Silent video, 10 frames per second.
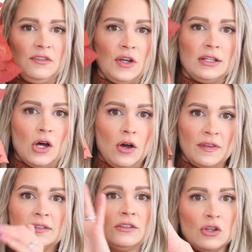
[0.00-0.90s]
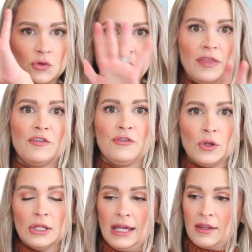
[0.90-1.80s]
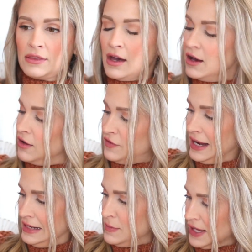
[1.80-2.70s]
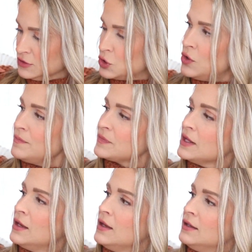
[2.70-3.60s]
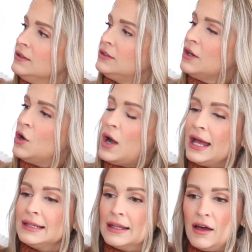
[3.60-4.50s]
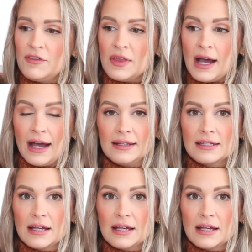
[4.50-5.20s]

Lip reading: is very long. This is going to run the full length of any mantle. So I love that.